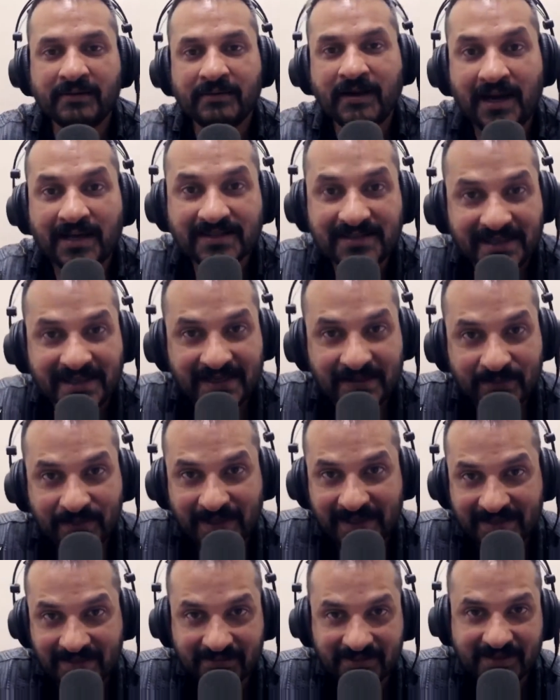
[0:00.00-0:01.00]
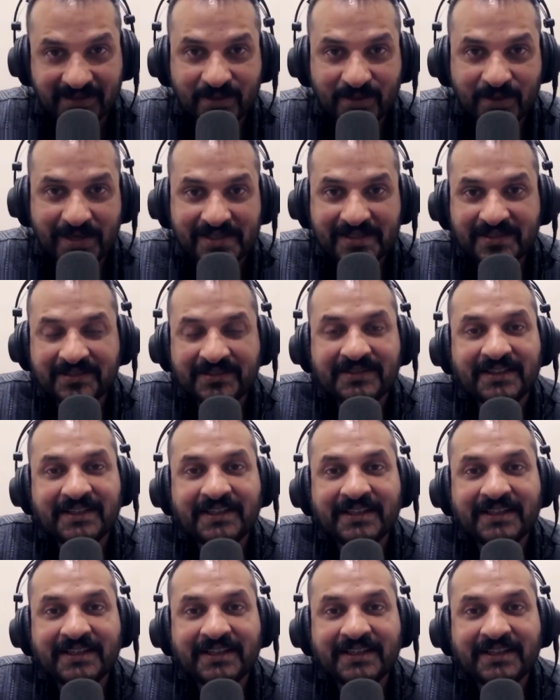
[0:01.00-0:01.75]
asking myself this question,